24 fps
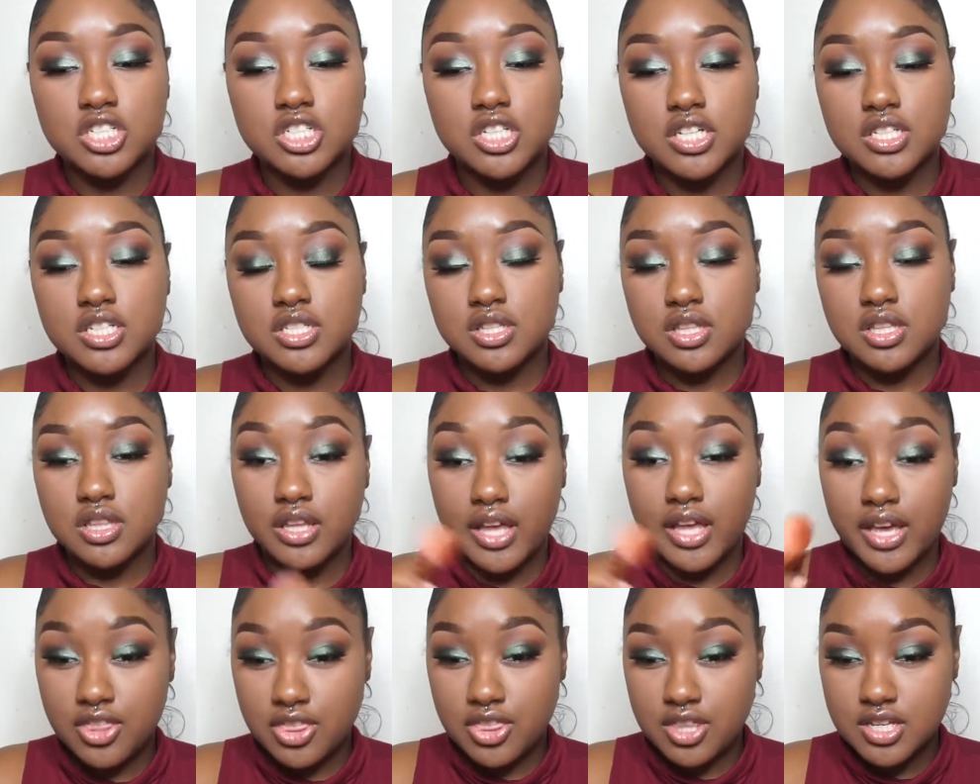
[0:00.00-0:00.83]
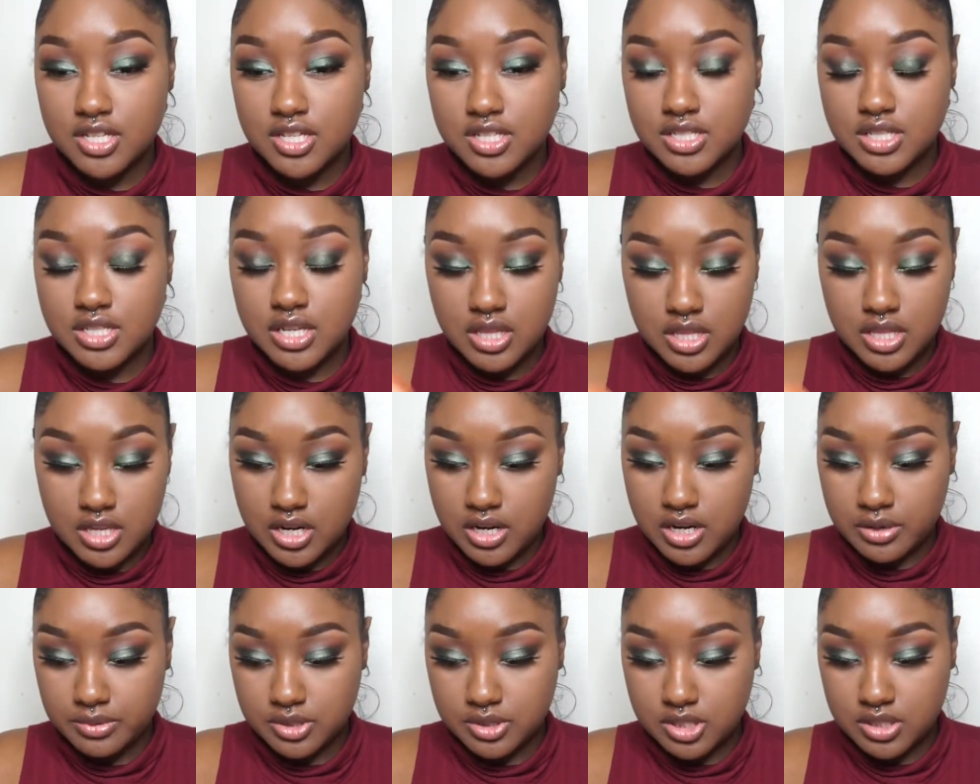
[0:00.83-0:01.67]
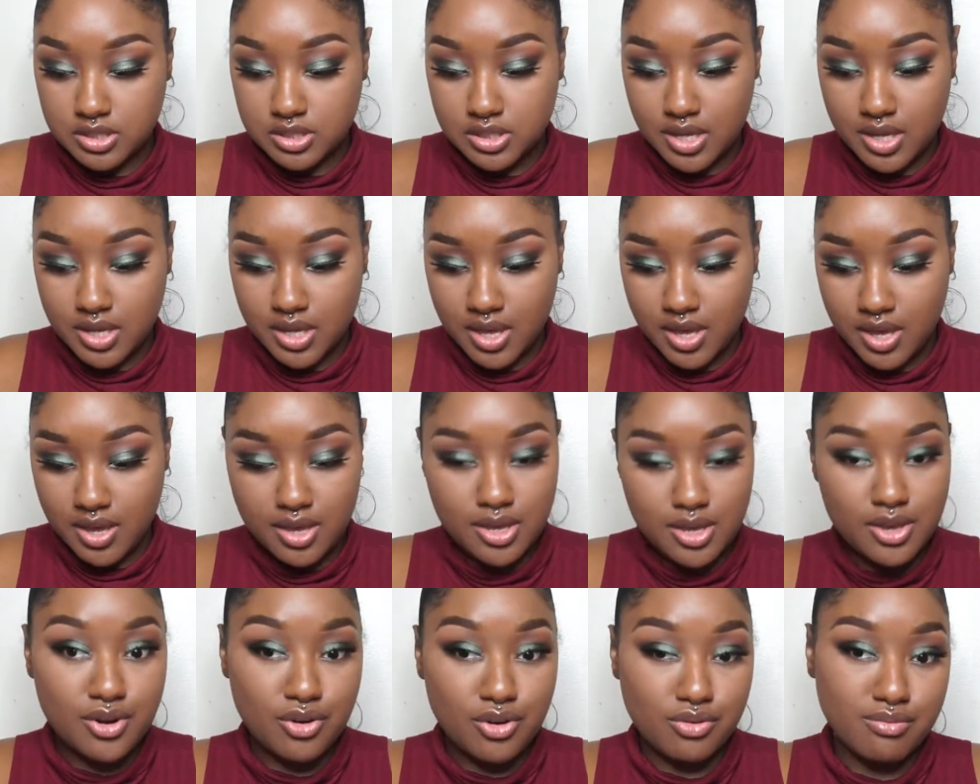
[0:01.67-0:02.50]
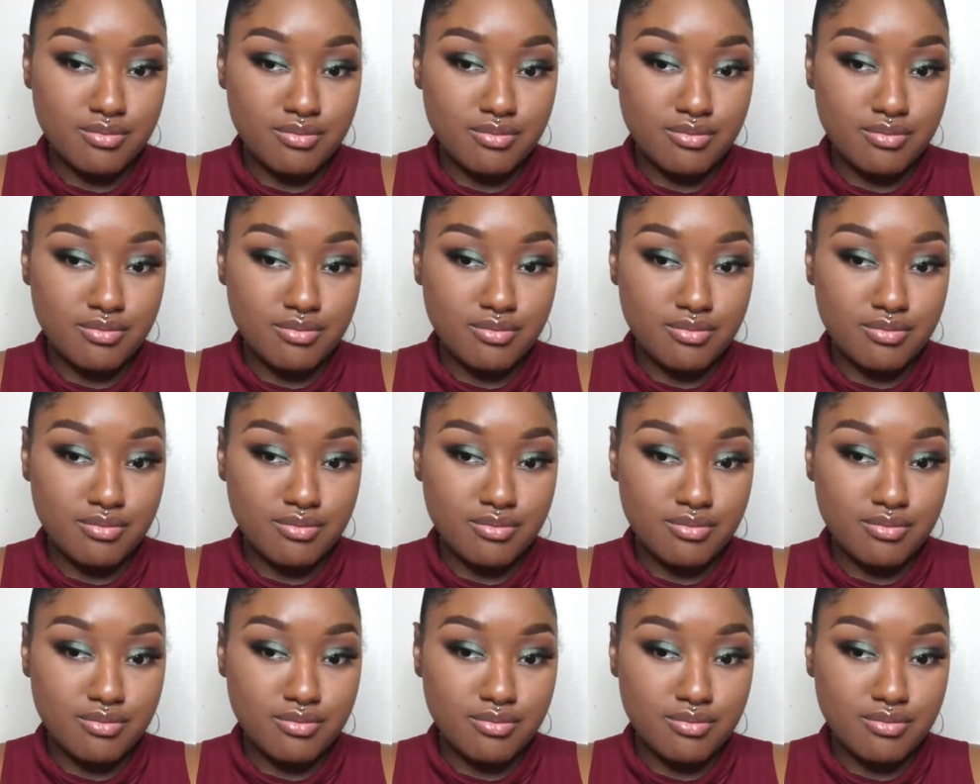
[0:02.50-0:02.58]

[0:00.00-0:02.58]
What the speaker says: like this, and then I was just like, hey, you know,